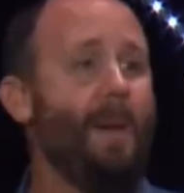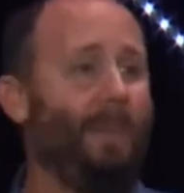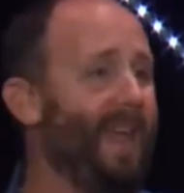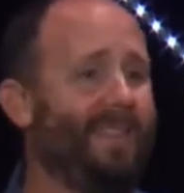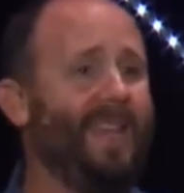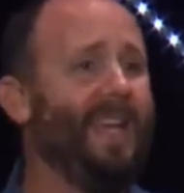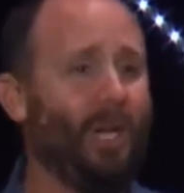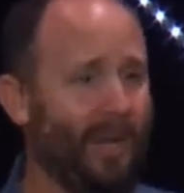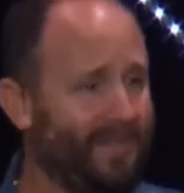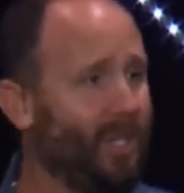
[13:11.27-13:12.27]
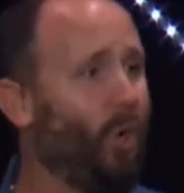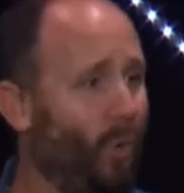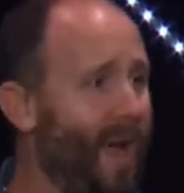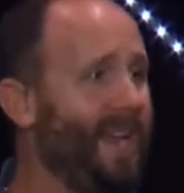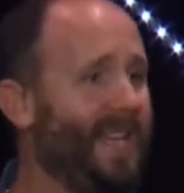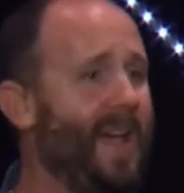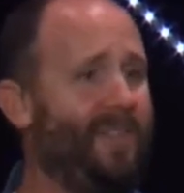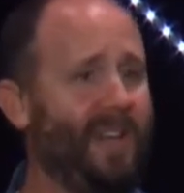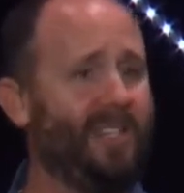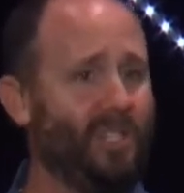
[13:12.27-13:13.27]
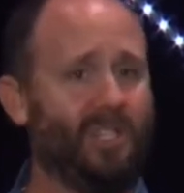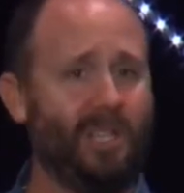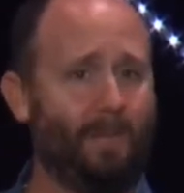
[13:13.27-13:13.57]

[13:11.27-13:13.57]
but I think it gives a great definition to